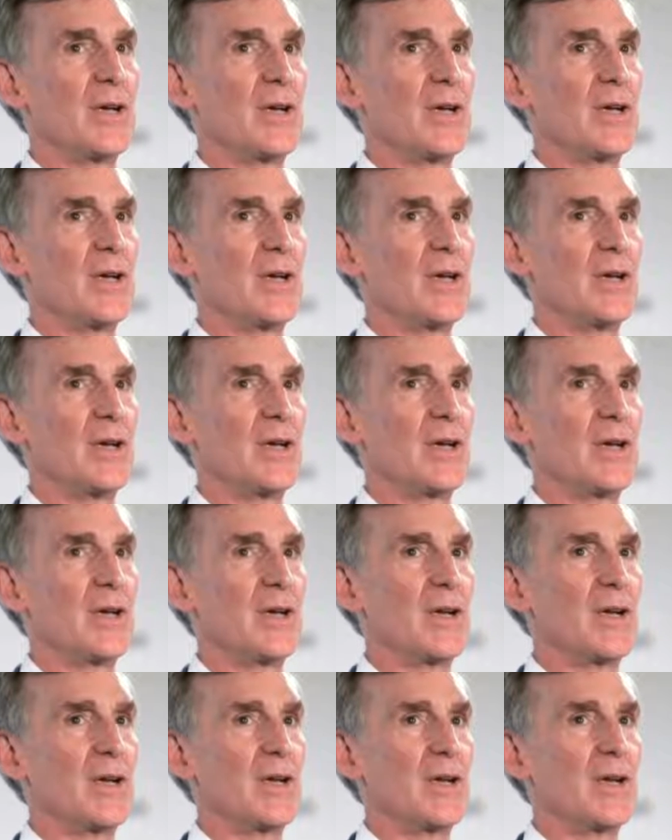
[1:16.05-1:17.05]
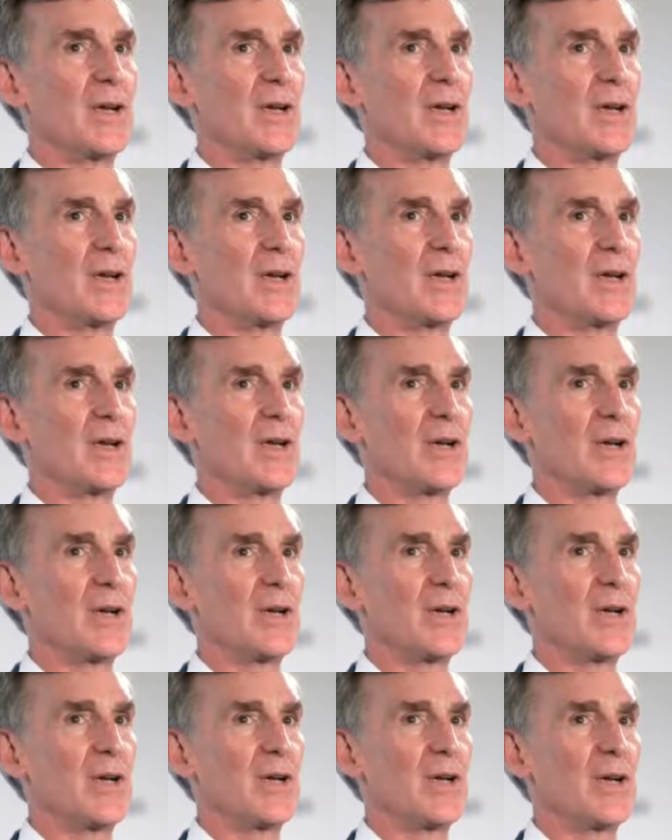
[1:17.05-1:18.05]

[no speech]